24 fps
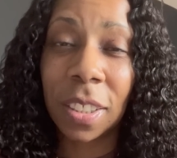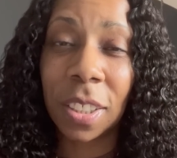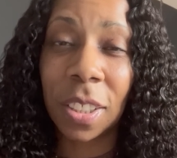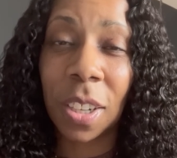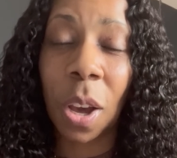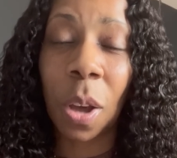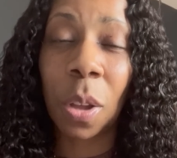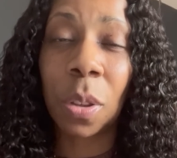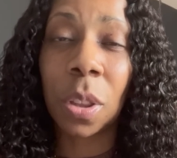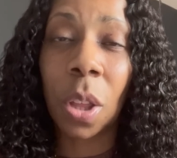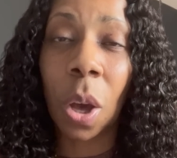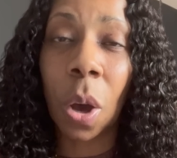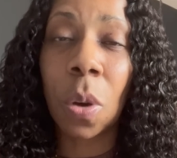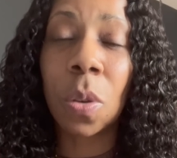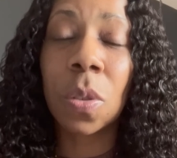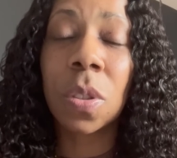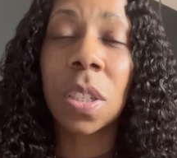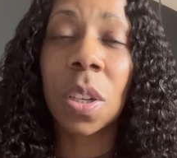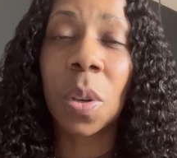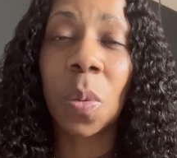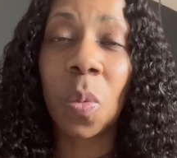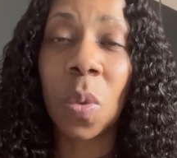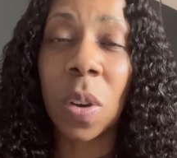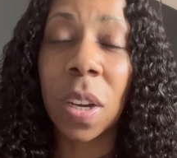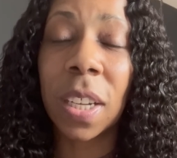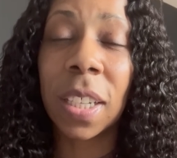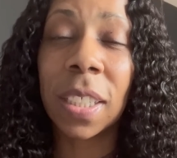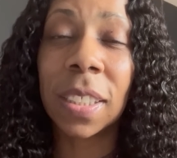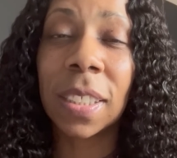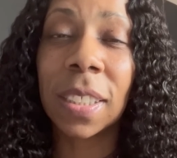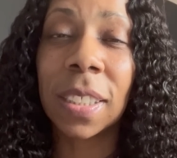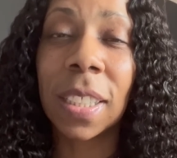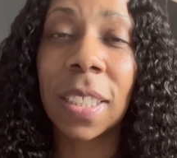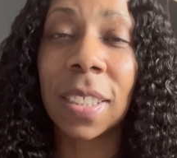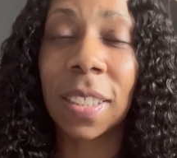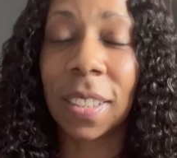You know, those are the
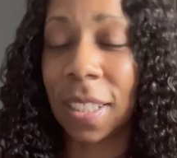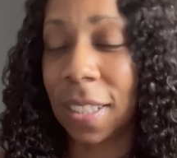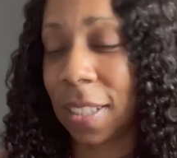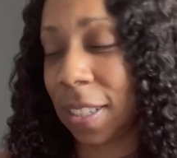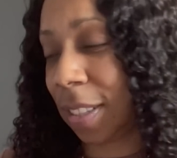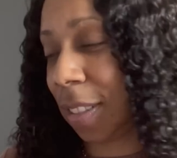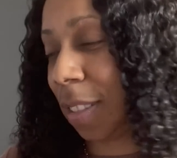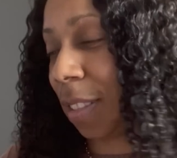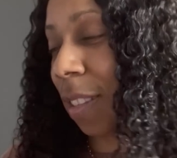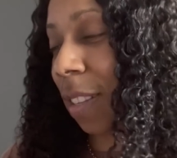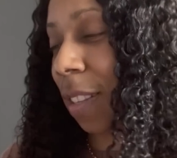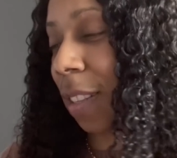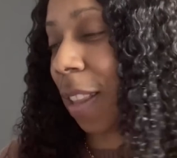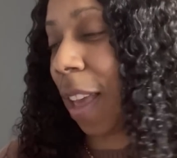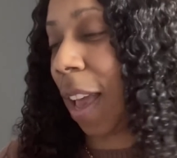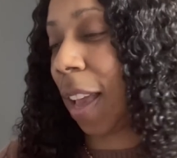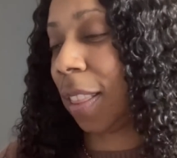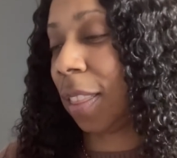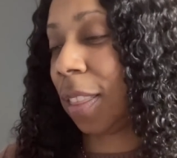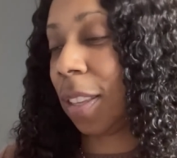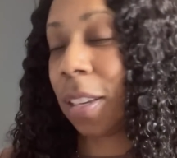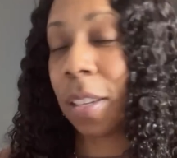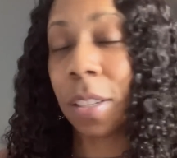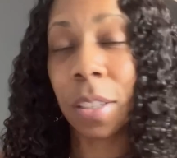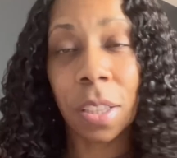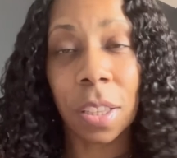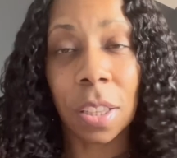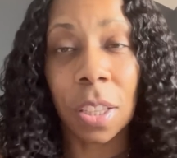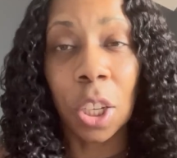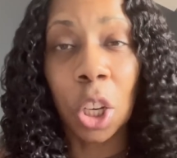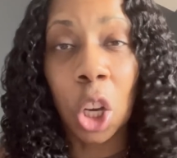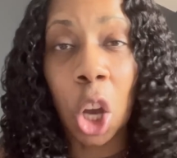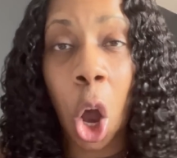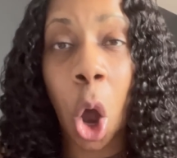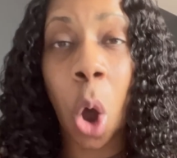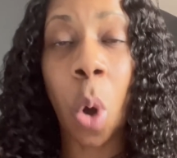ones that, that like the
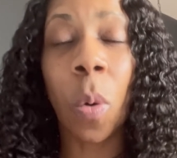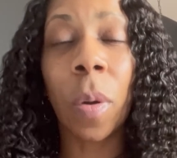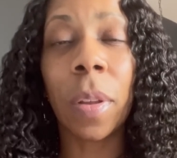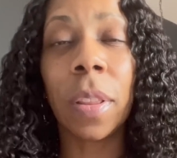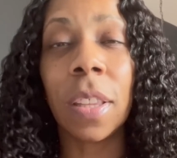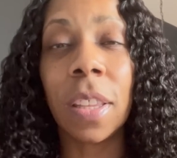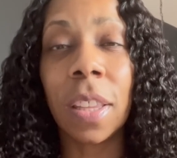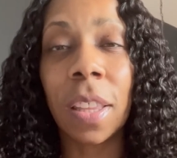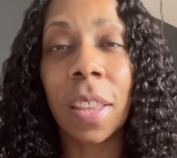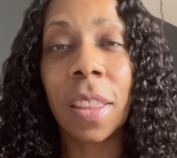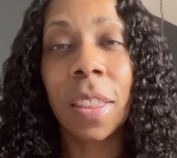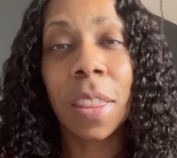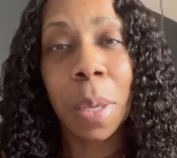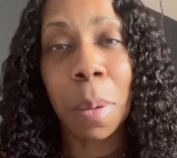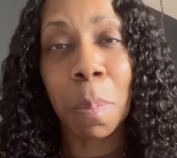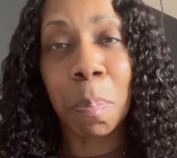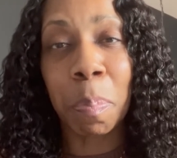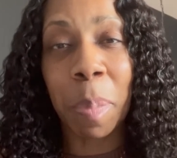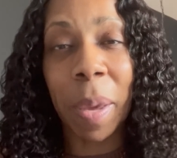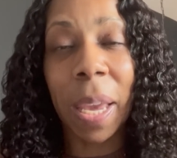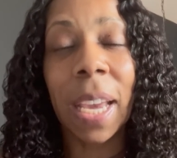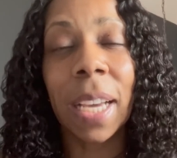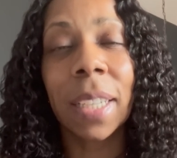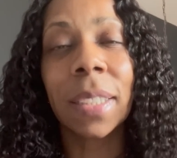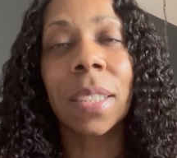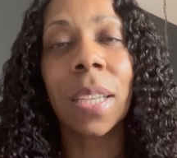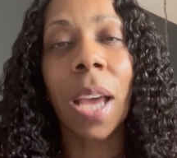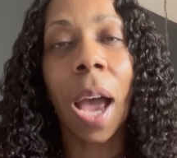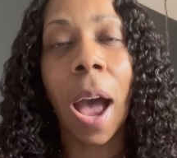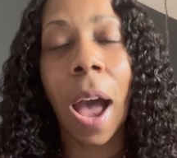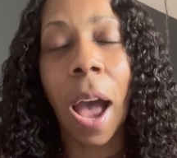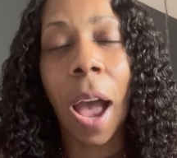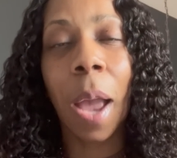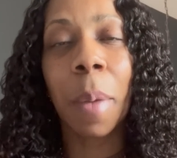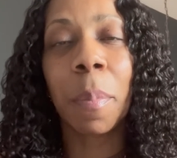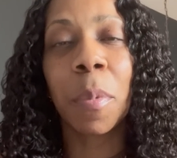the go the big
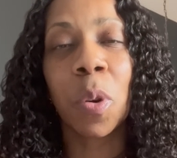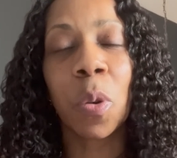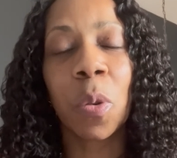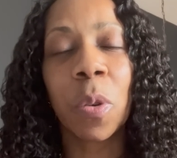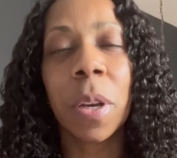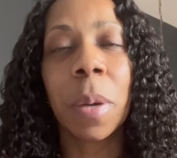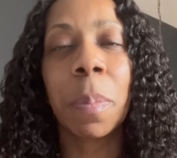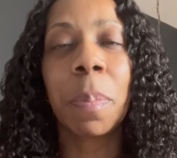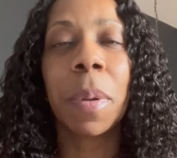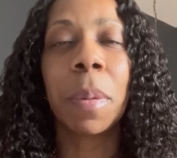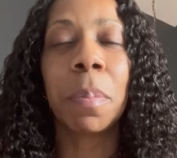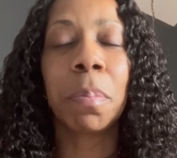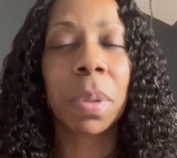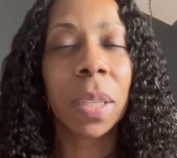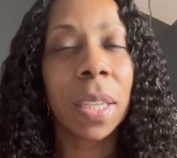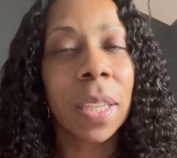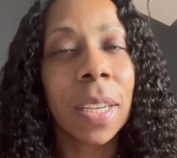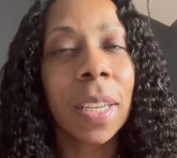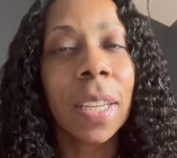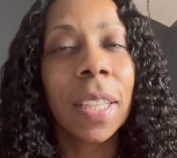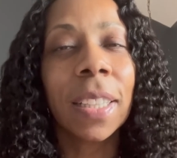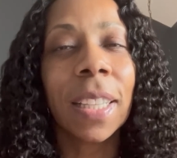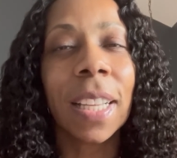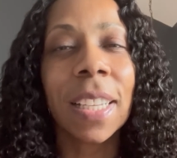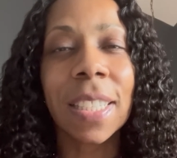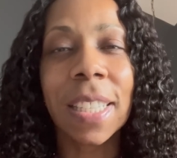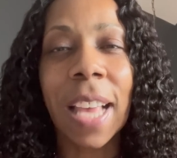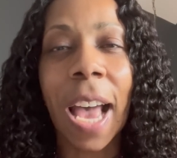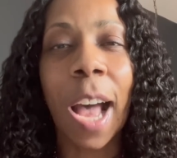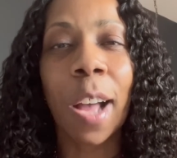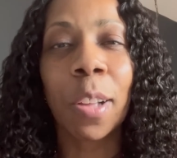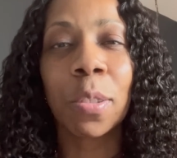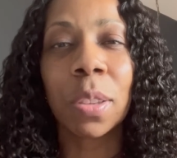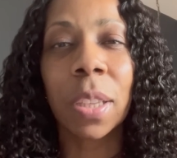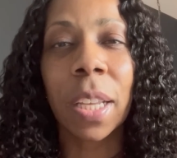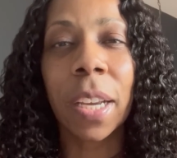time Crip and Blood that's
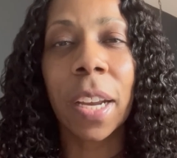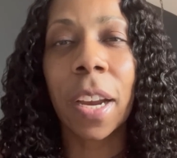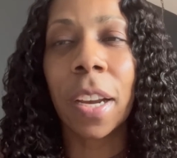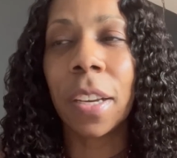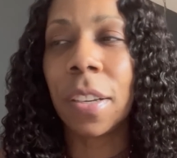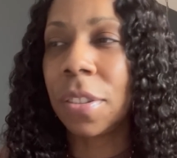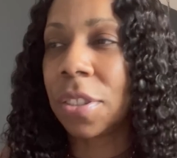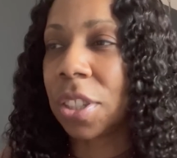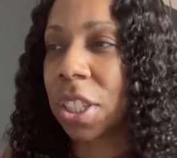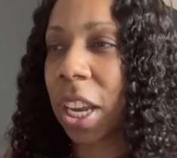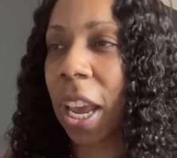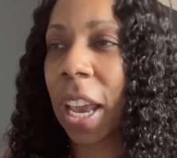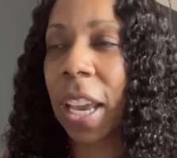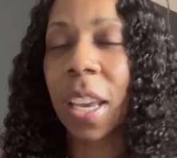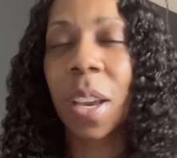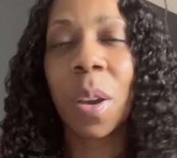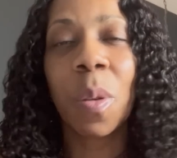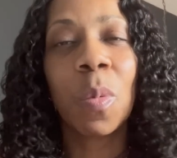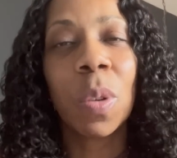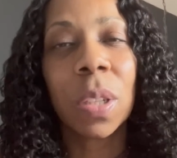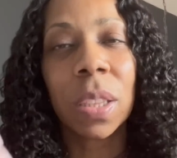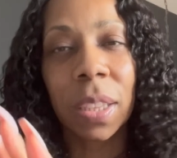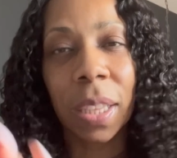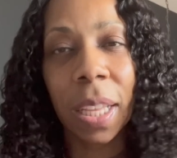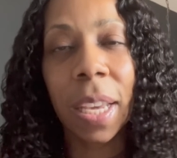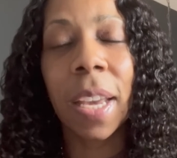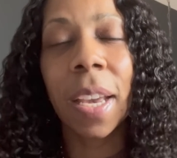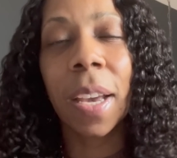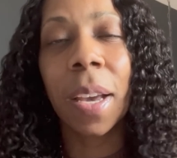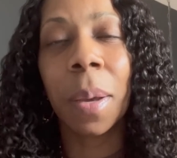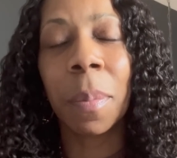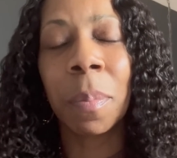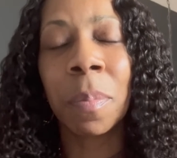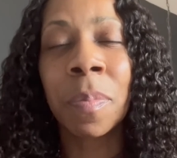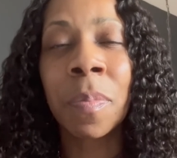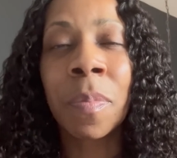out there. You check in with
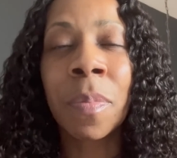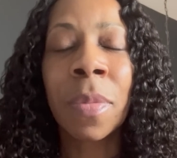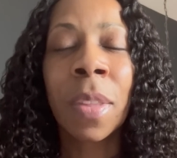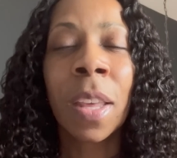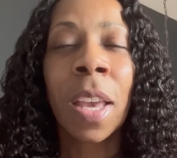them.